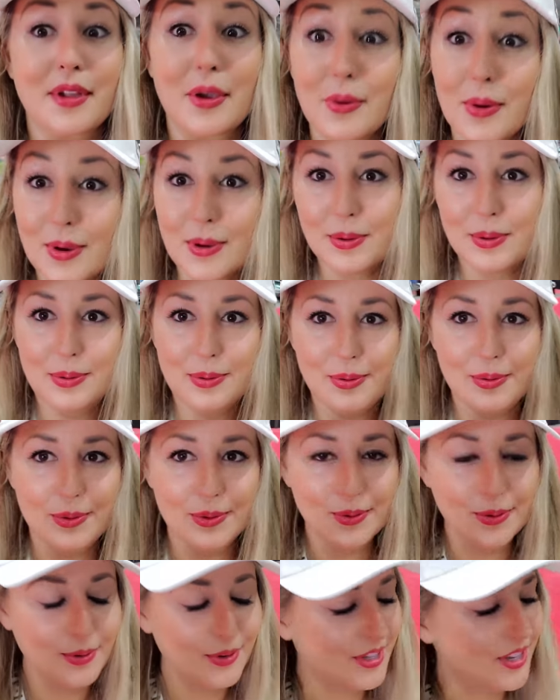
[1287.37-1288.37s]

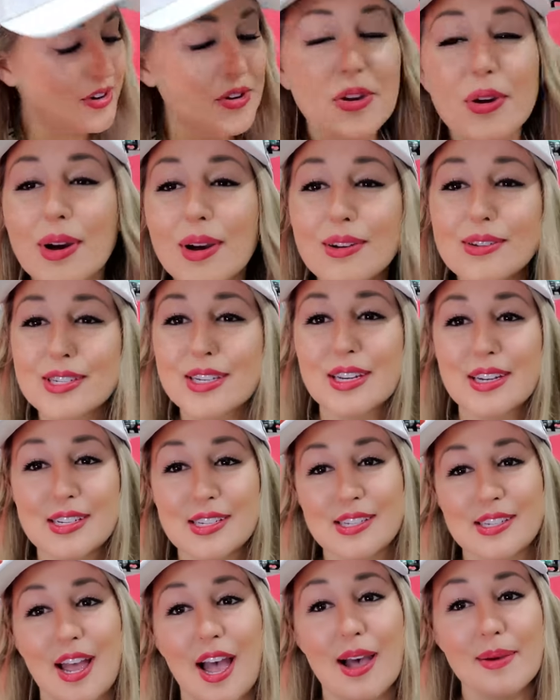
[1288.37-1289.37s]
Woo-hoo! You knew I was gonna
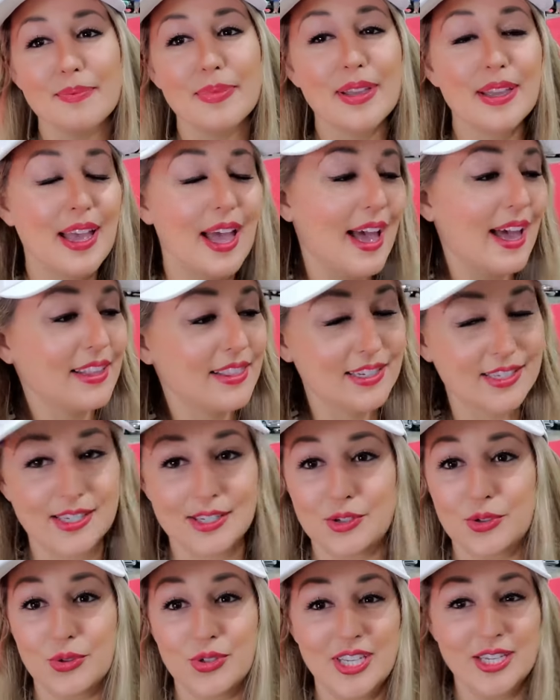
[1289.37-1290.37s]
stop at the
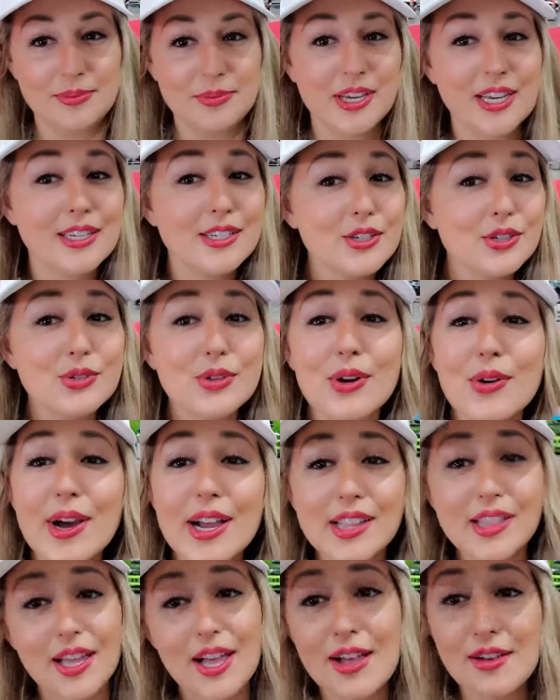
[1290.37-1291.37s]
Citroen because you know
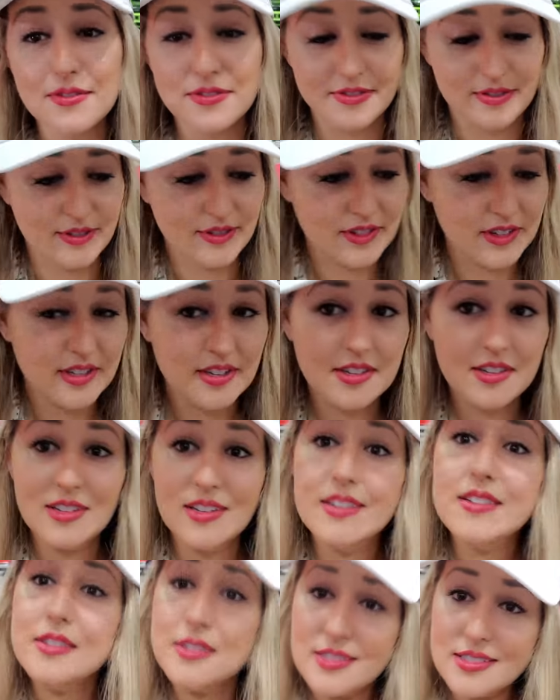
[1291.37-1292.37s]
I love
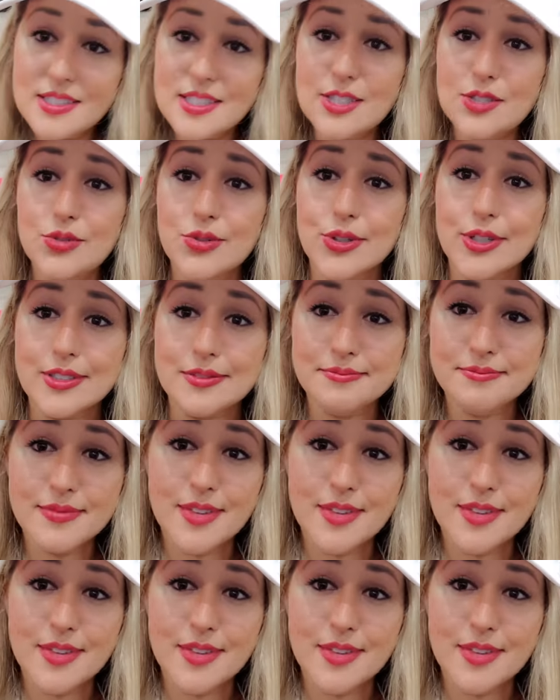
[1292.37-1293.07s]
Citroen.